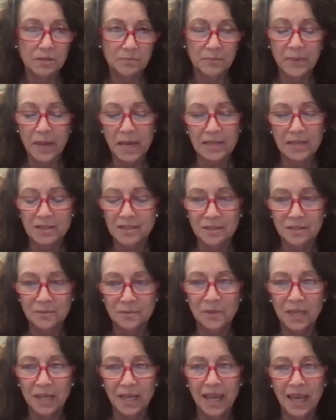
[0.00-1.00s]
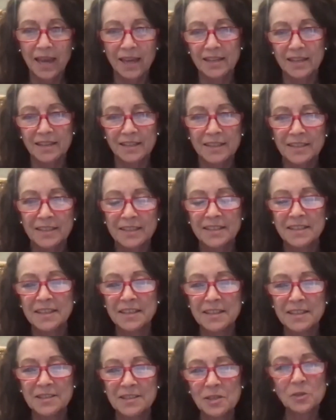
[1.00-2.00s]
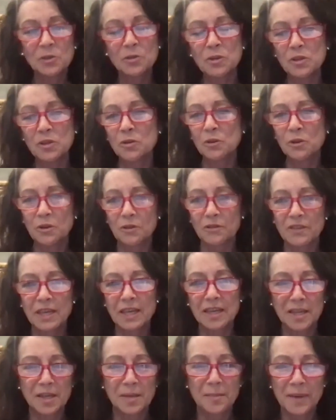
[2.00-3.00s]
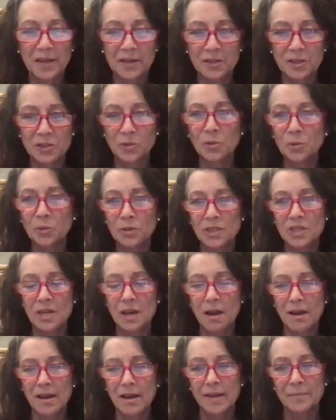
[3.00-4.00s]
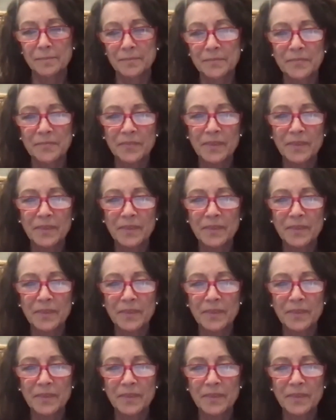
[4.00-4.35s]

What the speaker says: best that we can. So you're not thinking about it all the time.